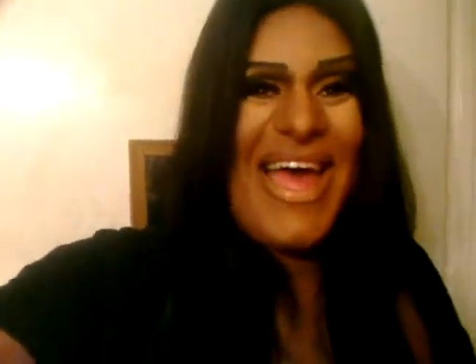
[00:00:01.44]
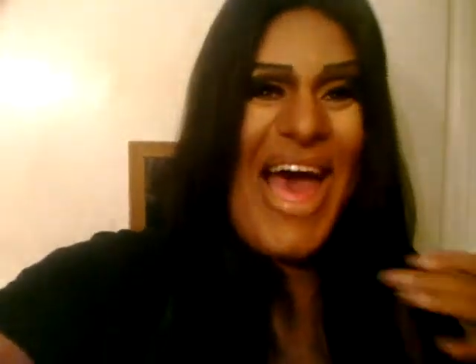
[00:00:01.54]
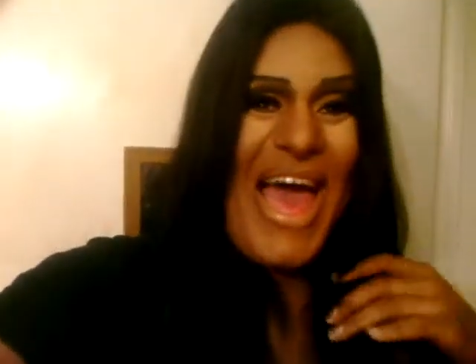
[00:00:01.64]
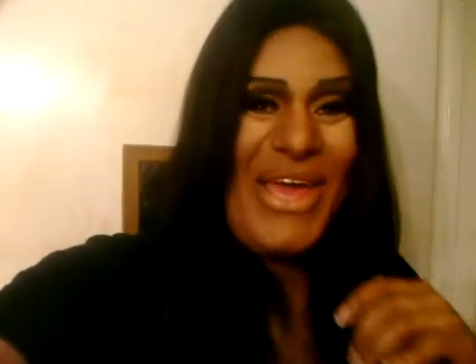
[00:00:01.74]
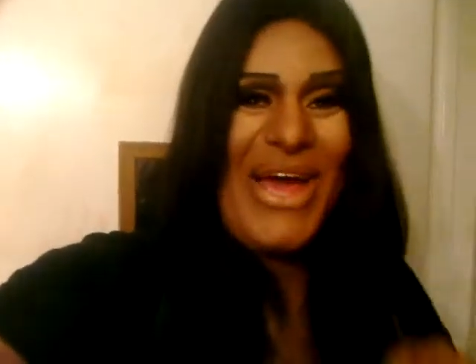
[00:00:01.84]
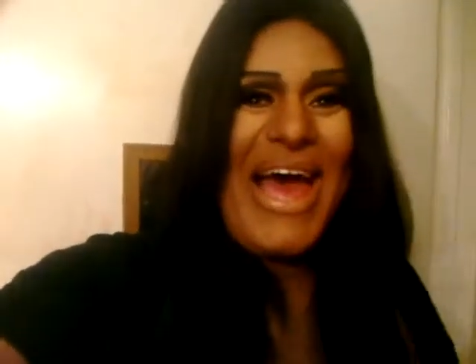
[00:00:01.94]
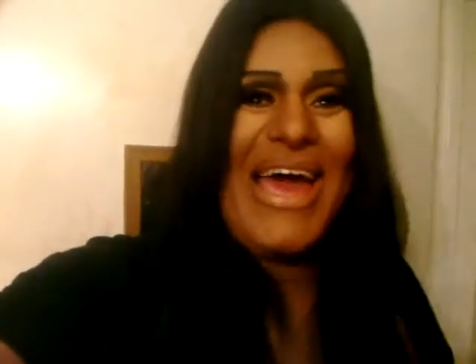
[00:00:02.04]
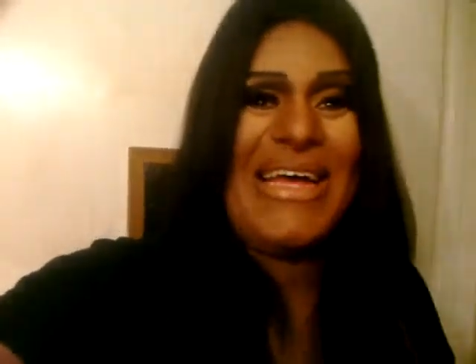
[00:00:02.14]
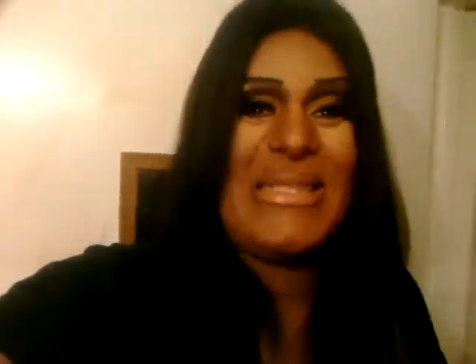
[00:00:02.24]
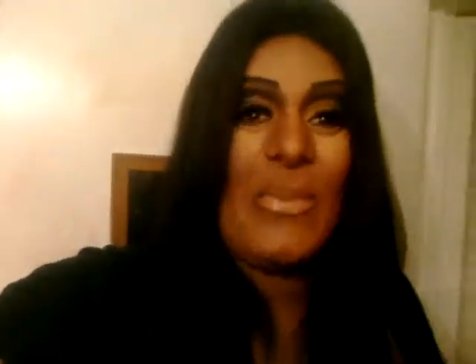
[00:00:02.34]
Hi, you
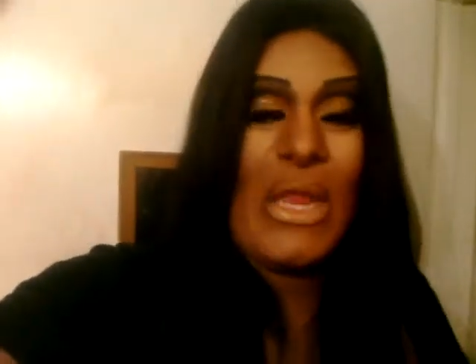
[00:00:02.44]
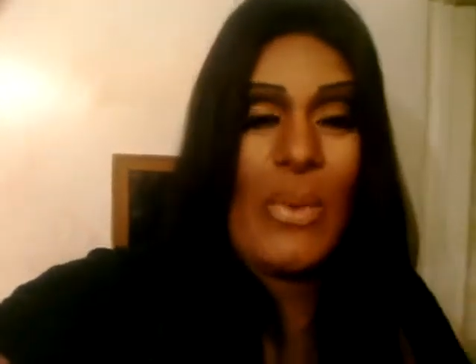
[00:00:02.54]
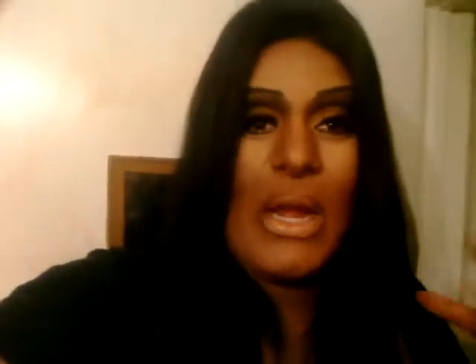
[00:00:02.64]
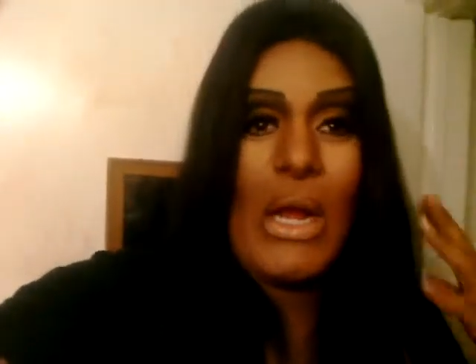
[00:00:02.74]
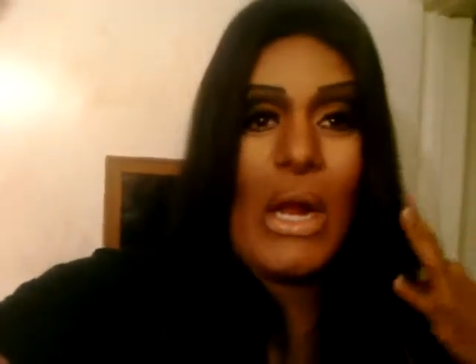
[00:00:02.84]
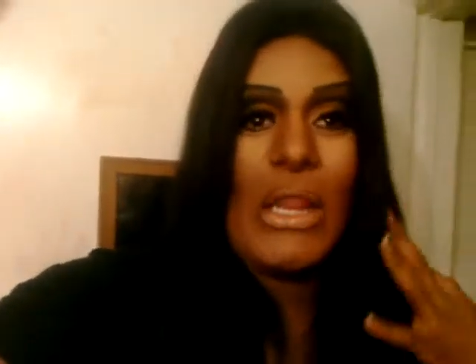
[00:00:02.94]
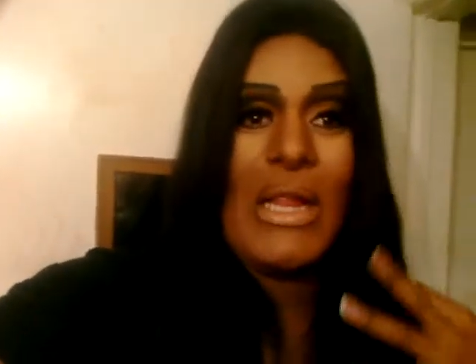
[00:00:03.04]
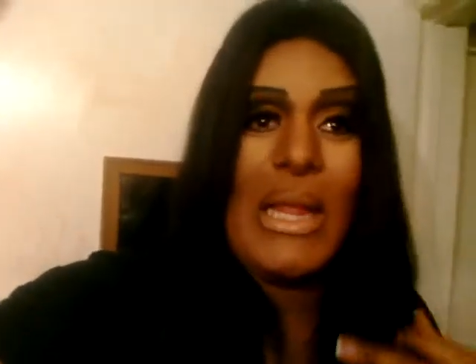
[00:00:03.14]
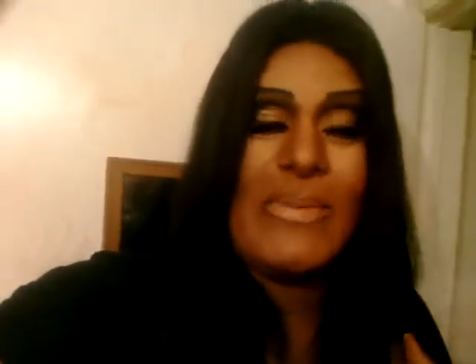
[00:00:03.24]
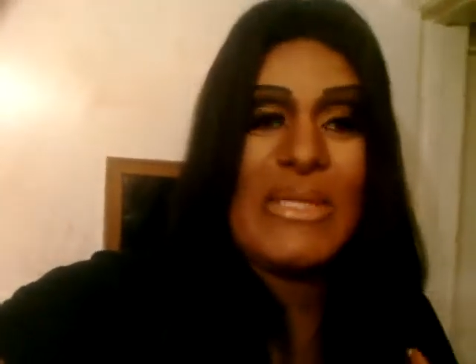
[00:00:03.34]
guys. I'm getting ready to go to the
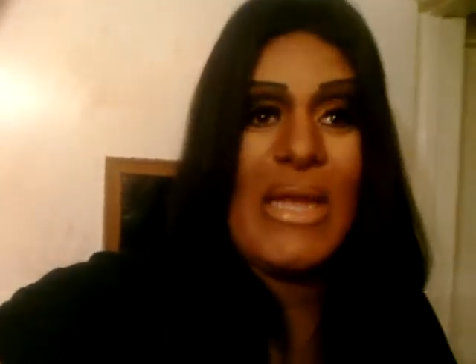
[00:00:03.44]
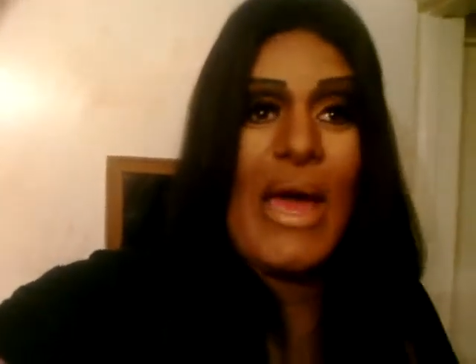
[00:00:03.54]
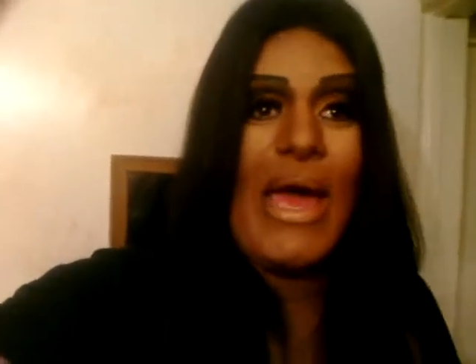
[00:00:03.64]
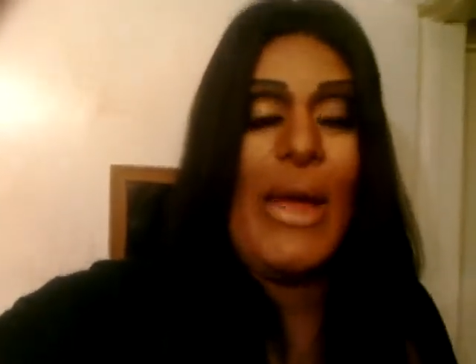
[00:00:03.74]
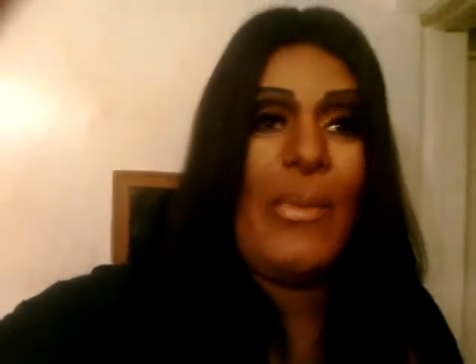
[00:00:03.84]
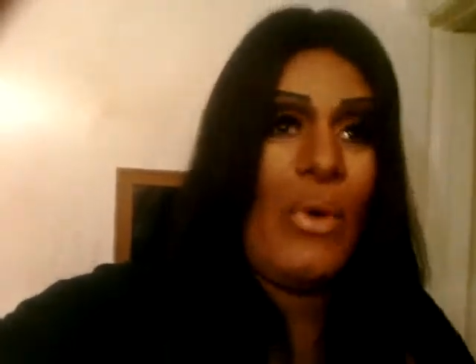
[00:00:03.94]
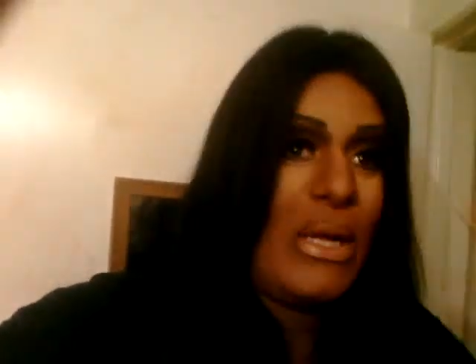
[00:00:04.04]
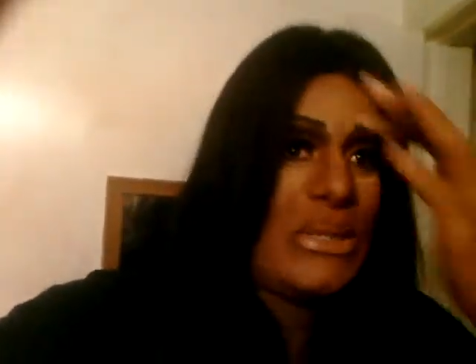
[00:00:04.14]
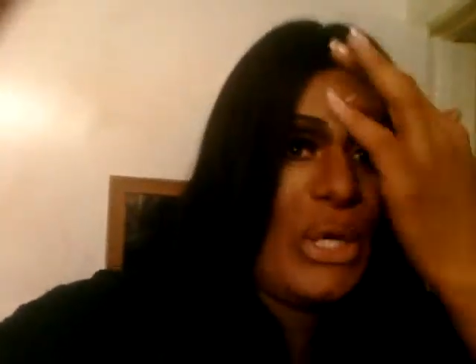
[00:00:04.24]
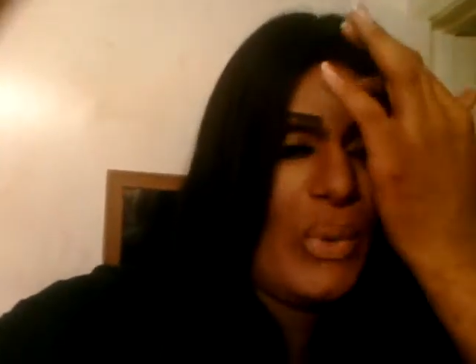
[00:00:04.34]
club tonight. I'm
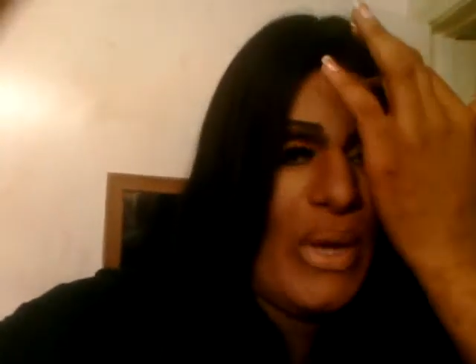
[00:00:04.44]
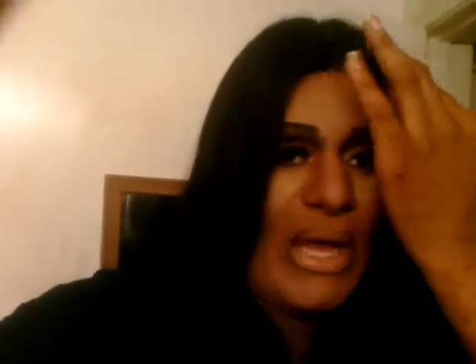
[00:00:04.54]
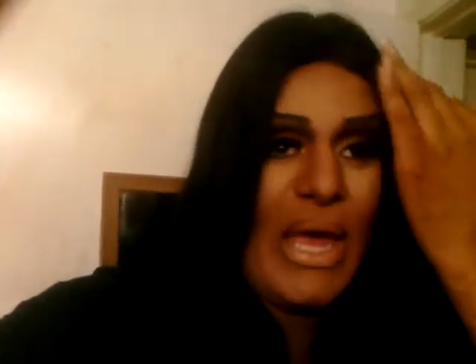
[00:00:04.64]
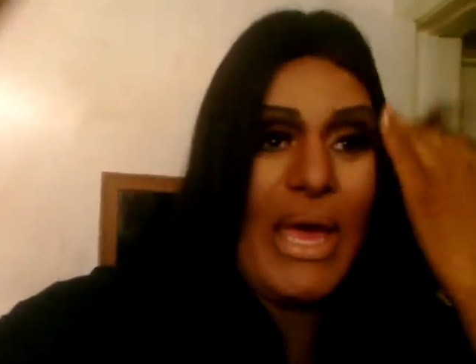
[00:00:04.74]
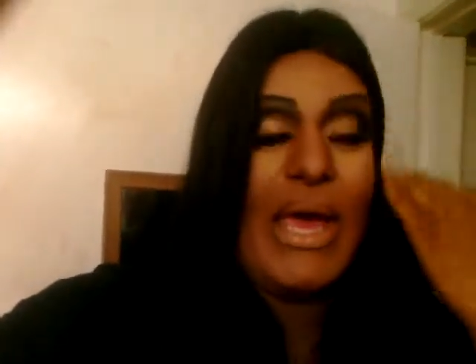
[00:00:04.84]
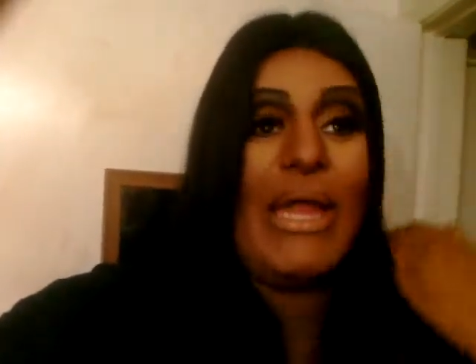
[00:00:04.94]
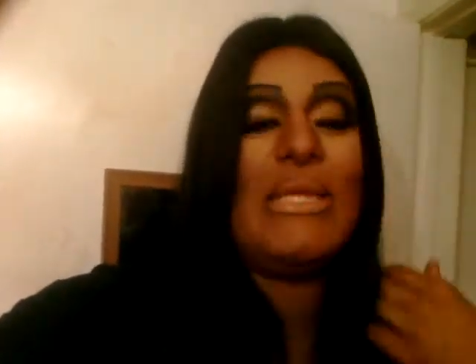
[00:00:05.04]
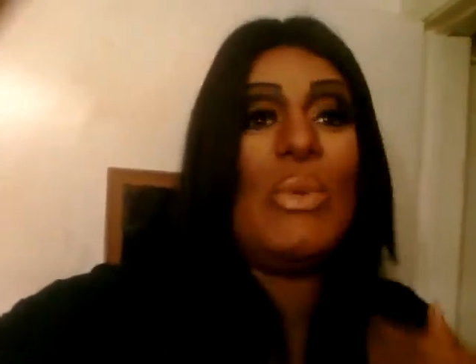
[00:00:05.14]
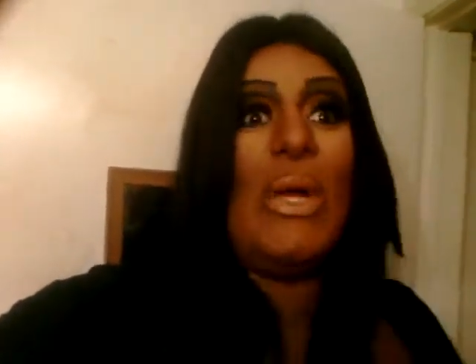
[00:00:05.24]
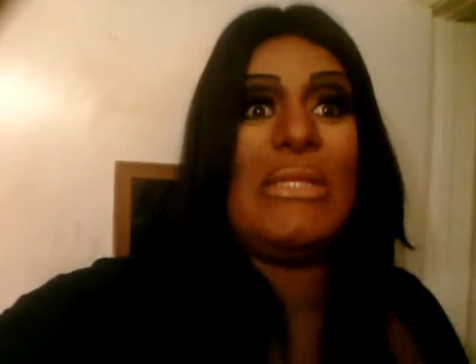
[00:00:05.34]
going to Arena. It
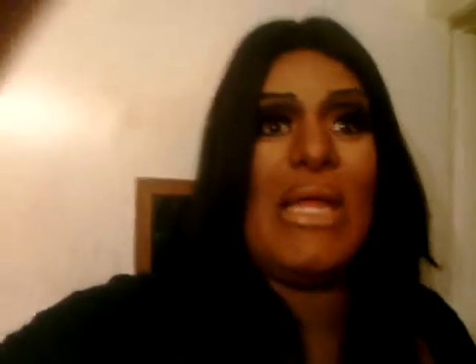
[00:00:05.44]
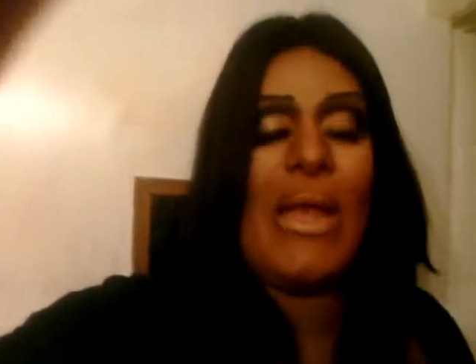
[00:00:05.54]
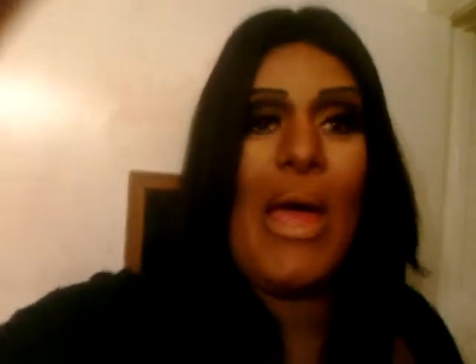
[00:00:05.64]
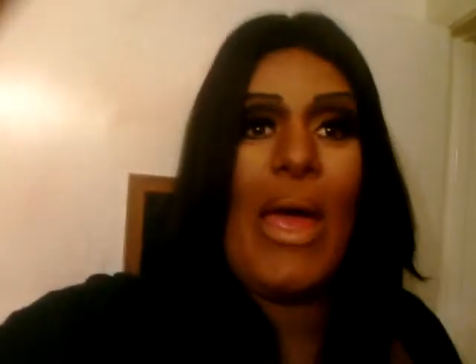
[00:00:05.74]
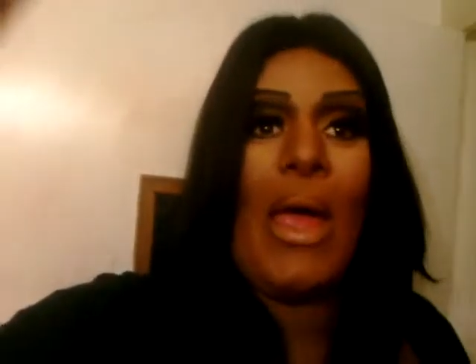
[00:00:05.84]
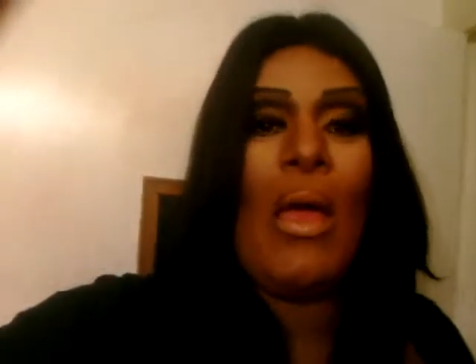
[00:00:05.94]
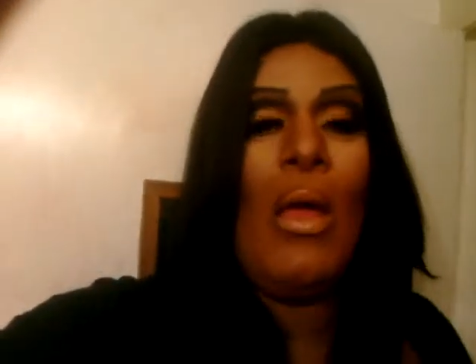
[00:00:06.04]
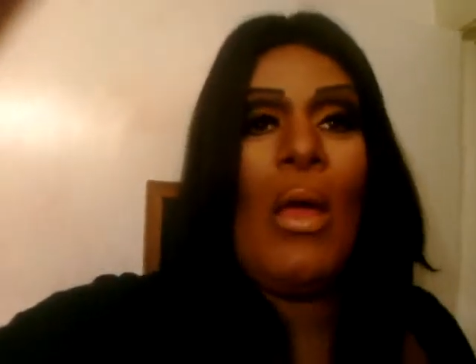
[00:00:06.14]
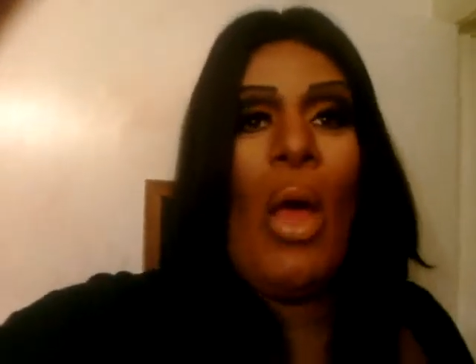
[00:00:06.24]
is Wednesday night.